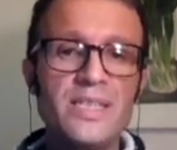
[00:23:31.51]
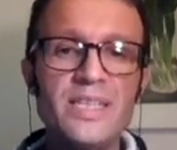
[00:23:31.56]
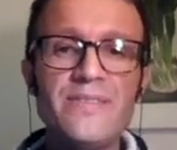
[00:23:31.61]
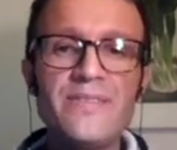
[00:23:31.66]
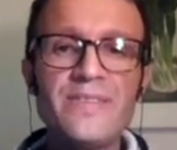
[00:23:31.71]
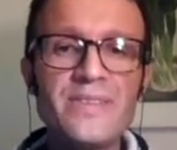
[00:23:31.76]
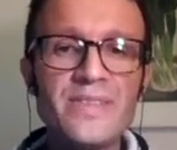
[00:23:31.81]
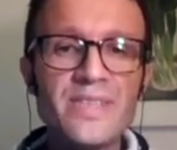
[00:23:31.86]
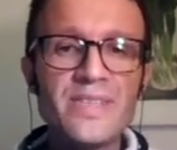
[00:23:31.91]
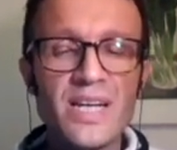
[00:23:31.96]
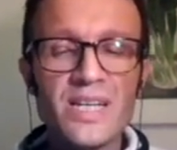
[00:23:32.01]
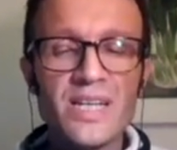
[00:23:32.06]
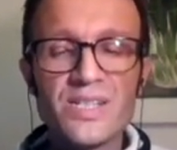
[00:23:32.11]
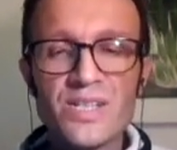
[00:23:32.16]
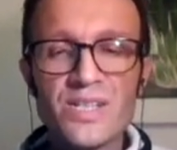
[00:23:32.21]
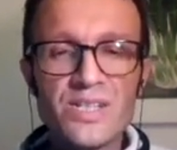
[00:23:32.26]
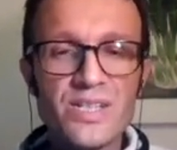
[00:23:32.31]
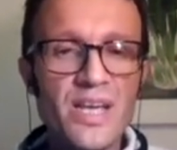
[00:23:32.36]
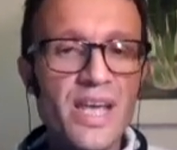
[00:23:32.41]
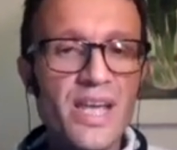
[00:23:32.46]
Even
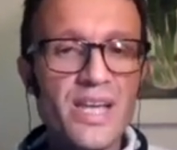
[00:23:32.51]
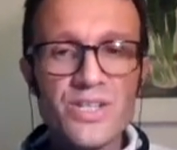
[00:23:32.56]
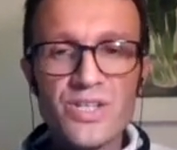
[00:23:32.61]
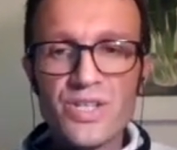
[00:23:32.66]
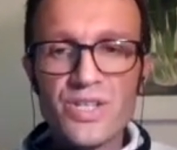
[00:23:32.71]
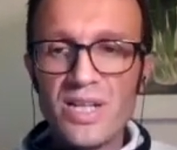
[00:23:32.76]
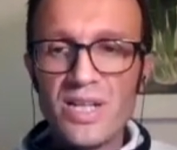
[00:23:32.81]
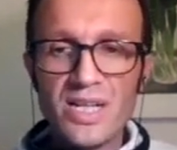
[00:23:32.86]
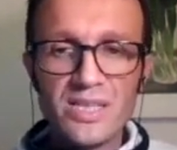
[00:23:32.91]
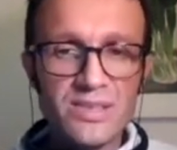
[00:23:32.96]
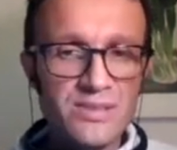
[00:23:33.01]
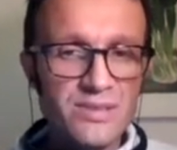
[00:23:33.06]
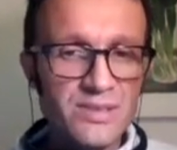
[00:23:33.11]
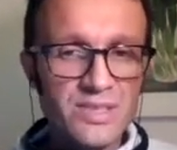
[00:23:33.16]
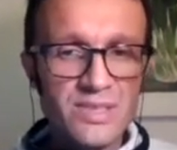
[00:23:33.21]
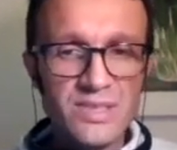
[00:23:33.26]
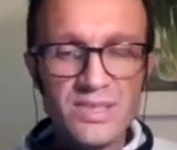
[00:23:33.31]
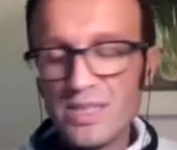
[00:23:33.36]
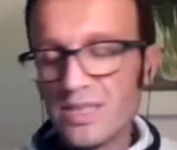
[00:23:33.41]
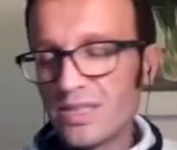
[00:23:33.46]
SSH
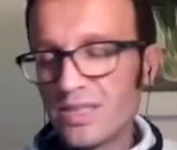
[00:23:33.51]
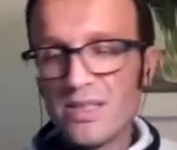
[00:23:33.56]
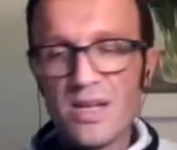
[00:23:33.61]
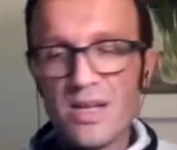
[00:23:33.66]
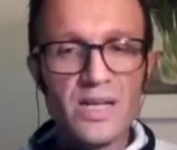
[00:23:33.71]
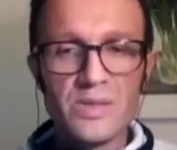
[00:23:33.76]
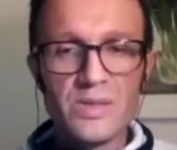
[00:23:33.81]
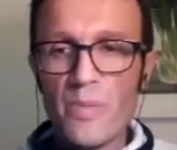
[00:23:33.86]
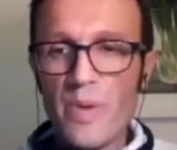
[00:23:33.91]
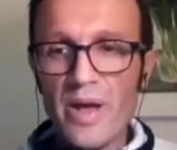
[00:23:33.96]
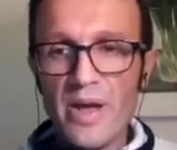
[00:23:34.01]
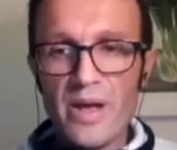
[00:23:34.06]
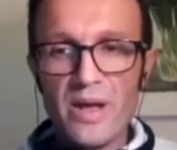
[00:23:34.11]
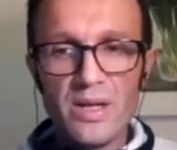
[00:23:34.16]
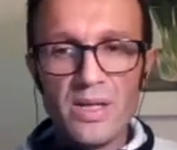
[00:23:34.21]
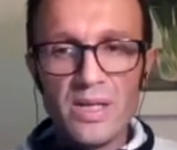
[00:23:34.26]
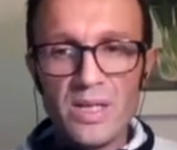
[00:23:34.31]
latency is a nightmare.